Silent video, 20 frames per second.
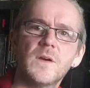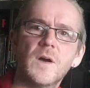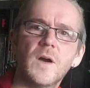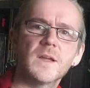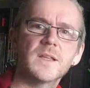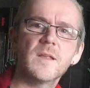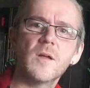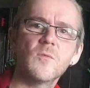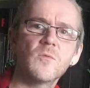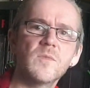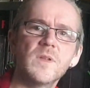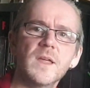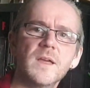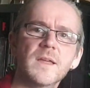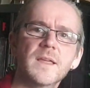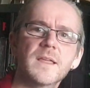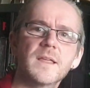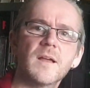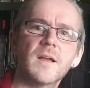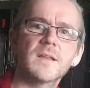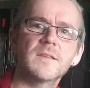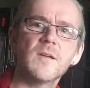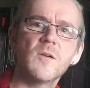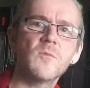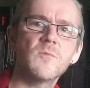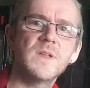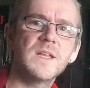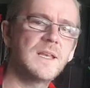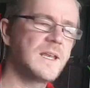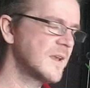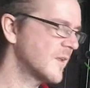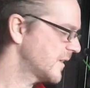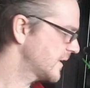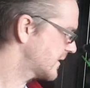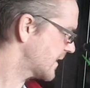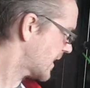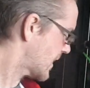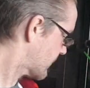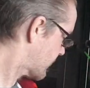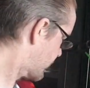I don't really
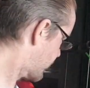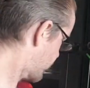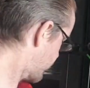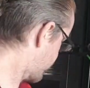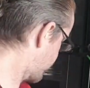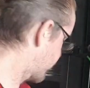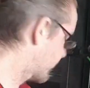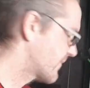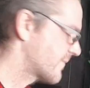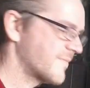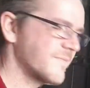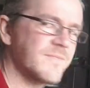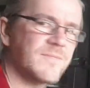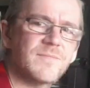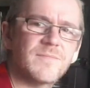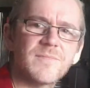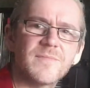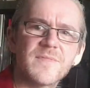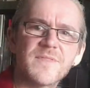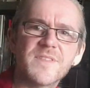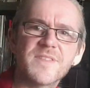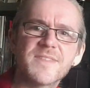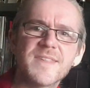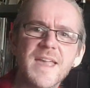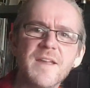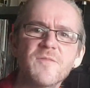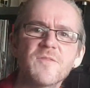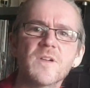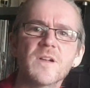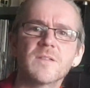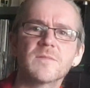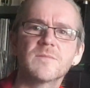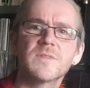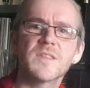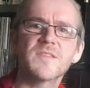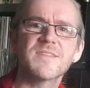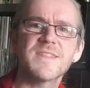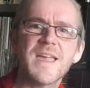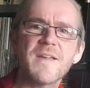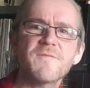like that
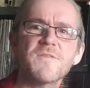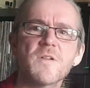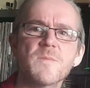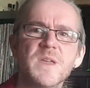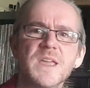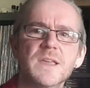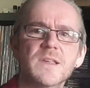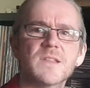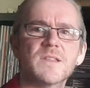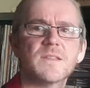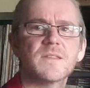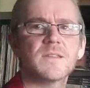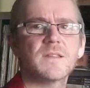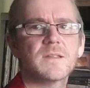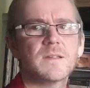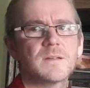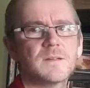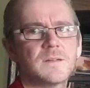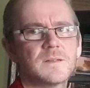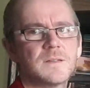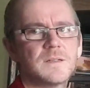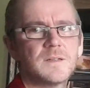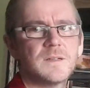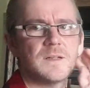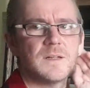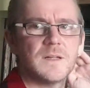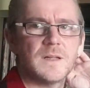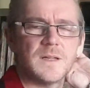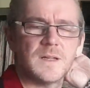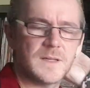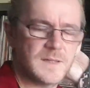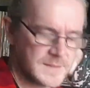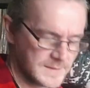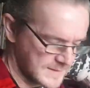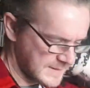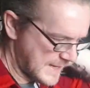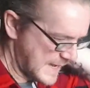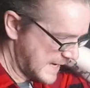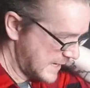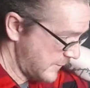the Zephyr mix.
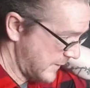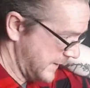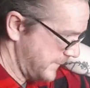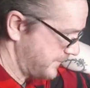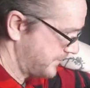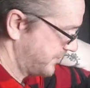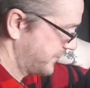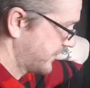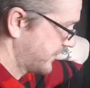Anyway,